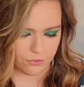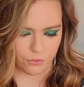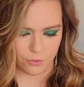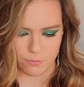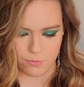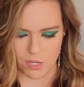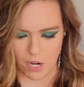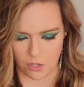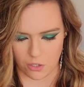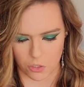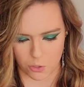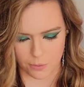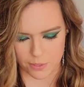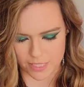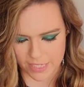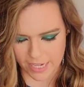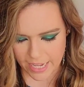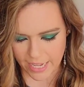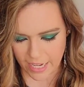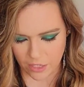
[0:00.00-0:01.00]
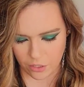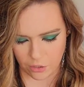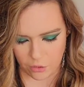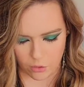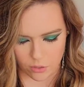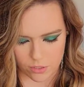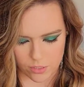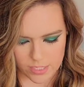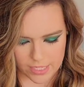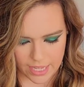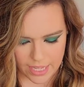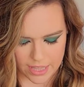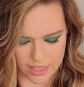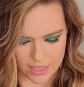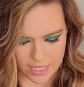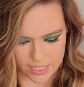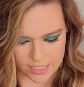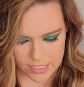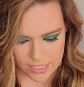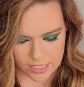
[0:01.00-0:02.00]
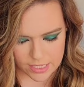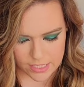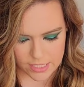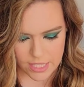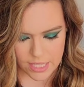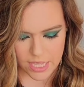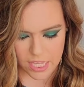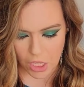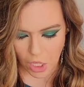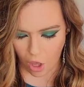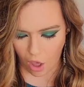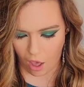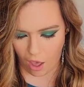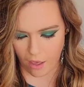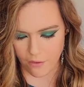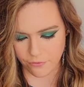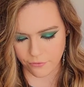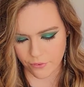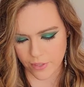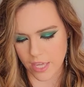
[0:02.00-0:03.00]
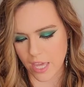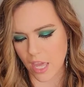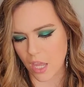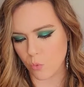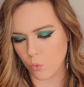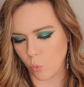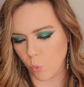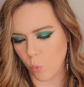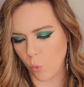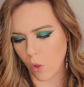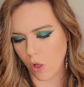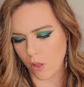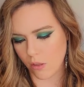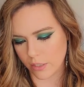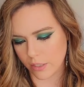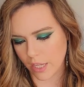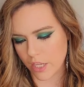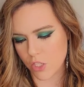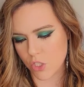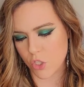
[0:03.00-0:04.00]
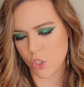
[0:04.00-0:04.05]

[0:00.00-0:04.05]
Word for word: from Dr. Botanicals, and this is the Coffee and Walnut